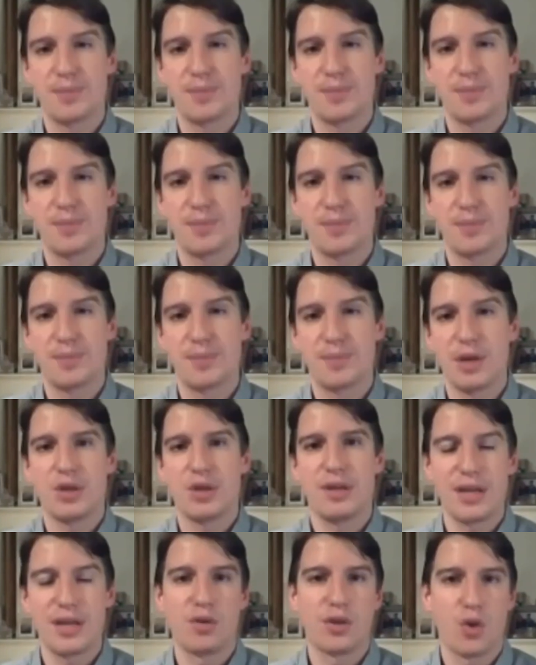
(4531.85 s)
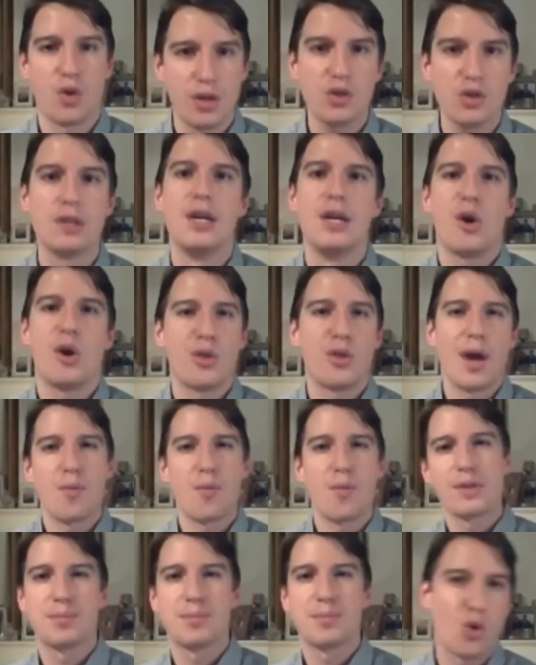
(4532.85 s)
although I'm always a bit cautious
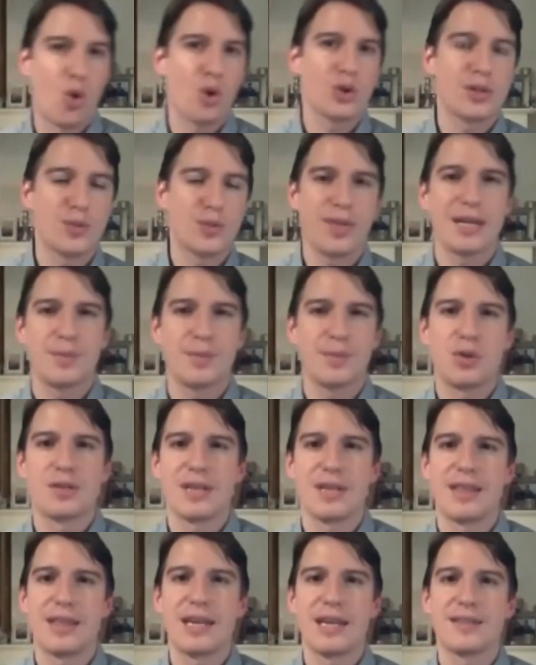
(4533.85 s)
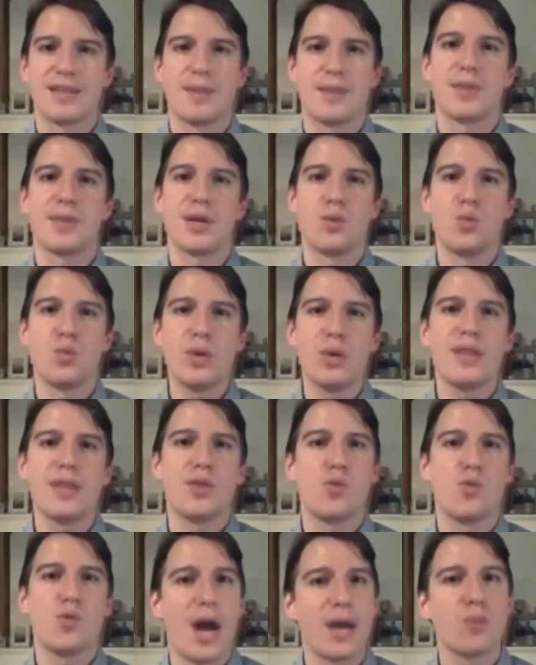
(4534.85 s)
with that because I think it's something we in the
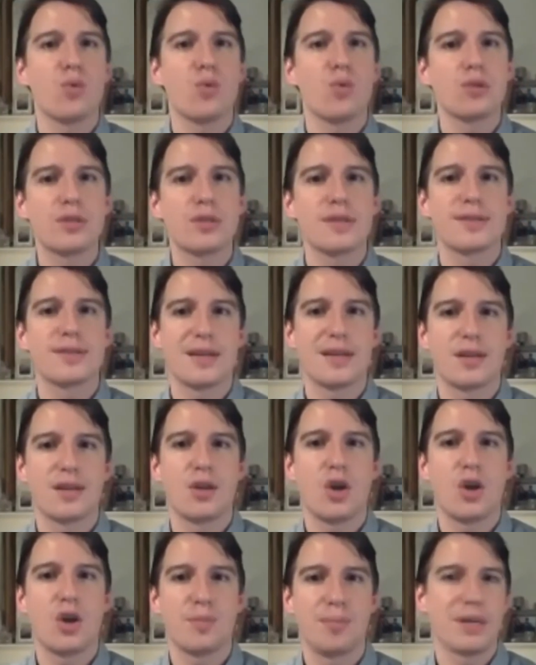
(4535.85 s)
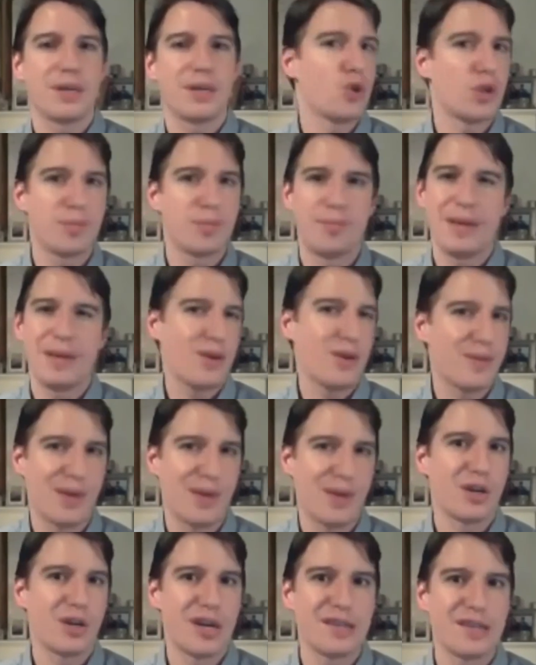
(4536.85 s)
wine world discuss a lot, but not many of
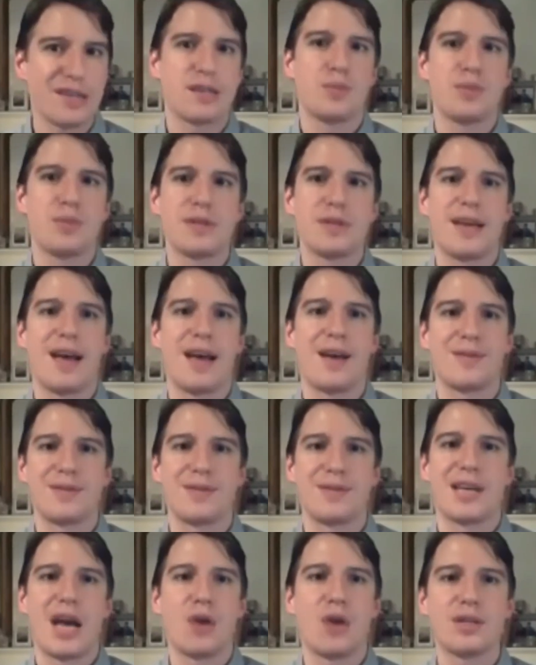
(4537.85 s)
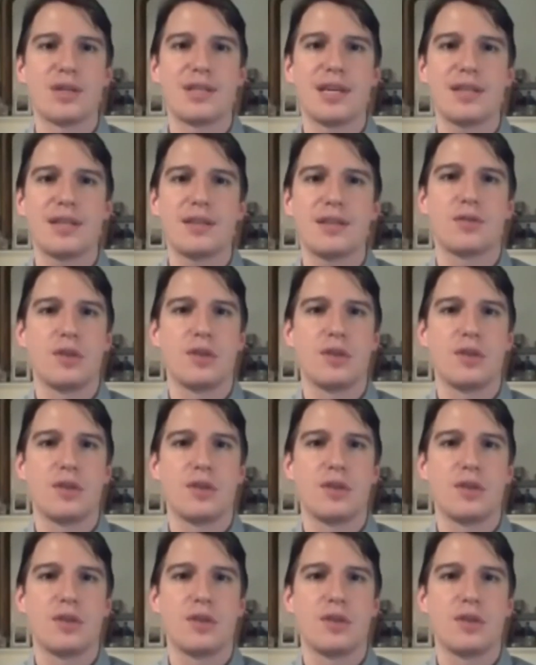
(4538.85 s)
our customers have encountered yet.